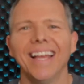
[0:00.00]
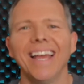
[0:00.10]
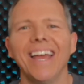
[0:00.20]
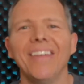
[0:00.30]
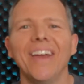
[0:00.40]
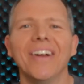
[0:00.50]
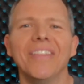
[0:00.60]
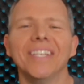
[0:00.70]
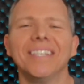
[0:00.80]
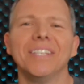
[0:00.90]
Hey there,
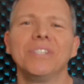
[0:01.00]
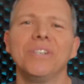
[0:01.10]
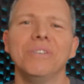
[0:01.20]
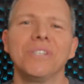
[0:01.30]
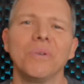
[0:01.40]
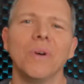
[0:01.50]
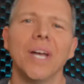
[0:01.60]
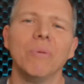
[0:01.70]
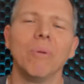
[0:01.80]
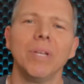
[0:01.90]
this is Choose the
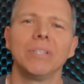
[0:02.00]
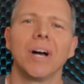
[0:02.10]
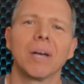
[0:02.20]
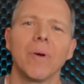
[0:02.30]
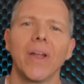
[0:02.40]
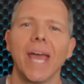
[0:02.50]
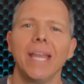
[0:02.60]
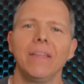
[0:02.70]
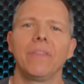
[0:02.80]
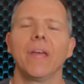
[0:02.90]
Way, where we talk about
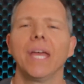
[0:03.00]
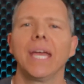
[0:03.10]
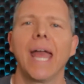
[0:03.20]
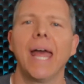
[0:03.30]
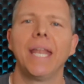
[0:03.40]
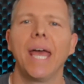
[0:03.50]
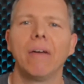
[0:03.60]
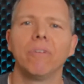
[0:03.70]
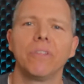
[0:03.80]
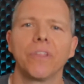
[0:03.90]
anything and
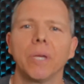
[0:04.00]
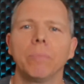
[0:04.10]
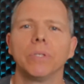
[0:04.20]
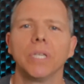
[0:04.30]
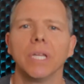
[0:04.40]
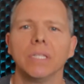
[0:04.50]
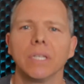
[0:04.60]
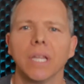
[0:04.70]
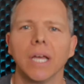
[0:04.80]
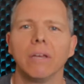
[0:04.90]
everything pertaining
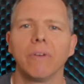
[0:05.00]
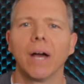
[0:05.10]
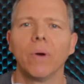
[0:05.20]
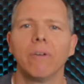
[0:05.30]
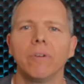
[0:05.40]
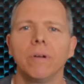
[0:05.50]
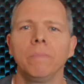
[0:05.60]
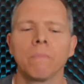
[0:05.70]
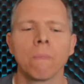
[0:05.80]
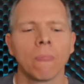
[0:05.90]
to life. However,
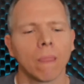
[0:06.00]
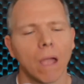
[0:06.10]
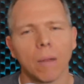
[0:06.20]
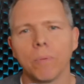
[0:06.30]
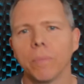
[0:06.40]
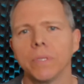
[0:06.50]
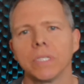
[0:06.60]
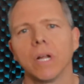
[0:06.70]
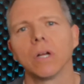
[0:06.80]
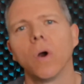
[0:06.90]
our
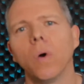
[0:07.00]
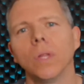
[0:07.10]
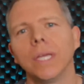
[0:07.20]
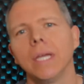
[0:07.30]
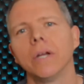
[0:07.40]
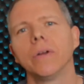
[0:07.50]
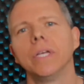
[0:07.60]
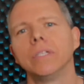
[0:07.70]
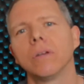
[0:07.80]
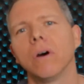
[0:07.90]
purpose and our goal here
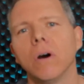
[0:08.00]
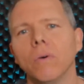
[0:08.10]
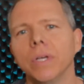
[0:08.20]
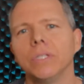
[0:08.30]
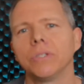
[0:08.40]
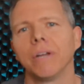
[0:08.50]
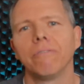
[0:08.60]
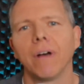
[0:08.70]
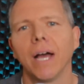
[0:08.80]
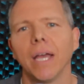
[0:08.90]
is to always try to
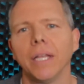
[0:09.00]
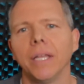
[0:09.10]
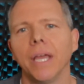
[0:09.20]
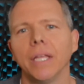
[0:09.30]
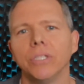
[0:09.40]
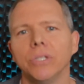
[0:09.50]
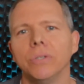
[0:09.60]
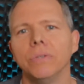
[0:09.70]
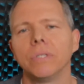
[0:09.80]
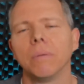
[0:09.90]
find and
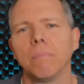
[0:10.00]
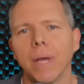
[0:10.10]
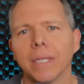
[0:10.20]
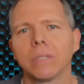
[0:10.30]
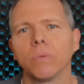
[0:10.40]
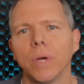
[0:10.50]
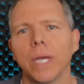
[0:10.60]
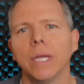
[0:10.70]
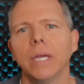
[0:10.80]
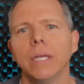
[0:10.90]
choose the best
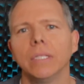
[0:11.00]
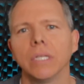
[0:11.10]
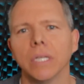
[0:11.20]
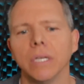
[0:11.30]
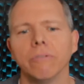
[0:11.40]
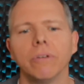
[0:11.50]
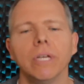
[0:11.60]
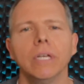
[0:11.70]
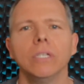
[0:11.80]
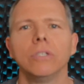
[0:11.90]
way to live.
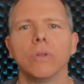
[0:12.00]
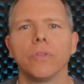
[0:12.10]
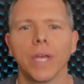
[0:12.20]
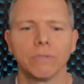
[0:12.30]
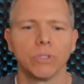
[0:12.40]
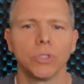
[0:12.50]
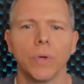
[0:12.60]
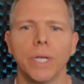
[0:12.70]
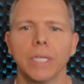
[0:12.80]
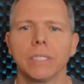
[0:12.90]
So thanks for
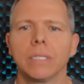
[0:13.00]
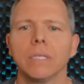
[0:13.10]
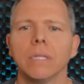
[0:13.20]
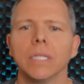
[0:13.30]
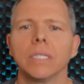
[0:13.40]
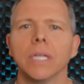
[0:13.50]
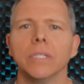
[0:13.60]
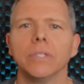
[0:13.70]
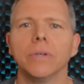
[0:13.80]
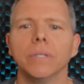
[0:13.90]
joining us. Let's get into it.